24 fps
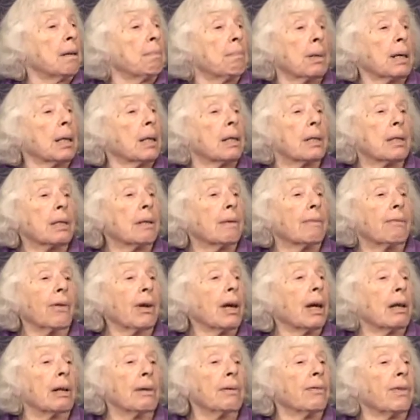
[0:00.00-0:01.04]
because the
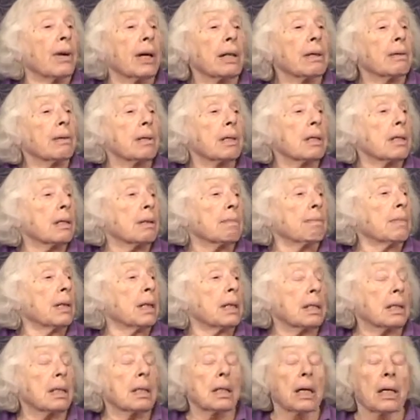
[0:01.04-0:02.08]
Veterans
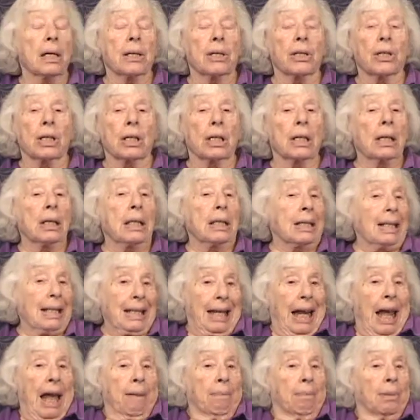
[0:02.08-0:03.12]
Administration
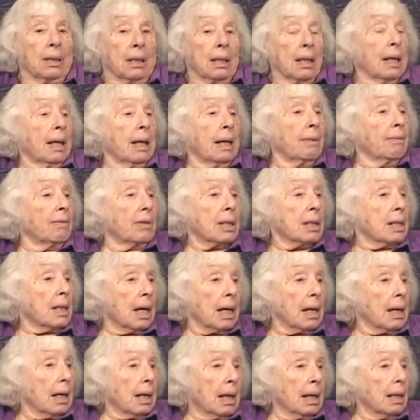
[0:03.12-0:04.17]
isn't able to even
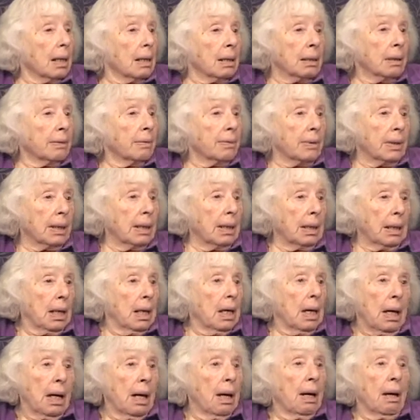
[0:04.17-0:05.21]
take care of the
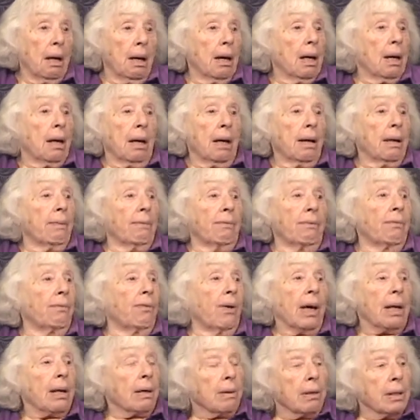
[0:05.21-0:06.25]

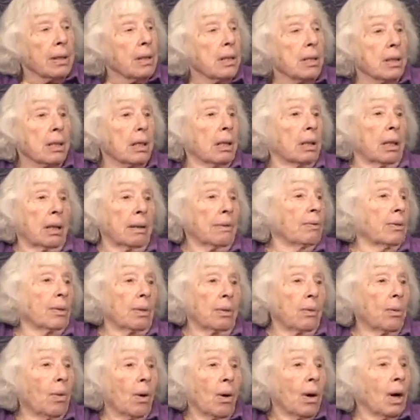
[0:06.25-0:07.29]
veterans of the
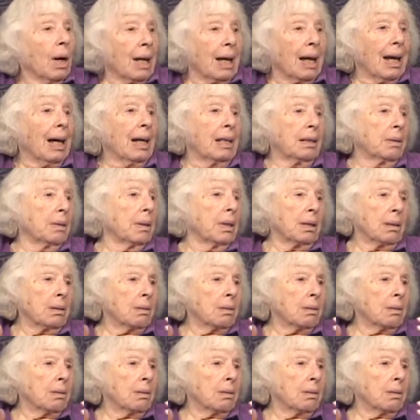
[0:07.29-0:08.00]
war now in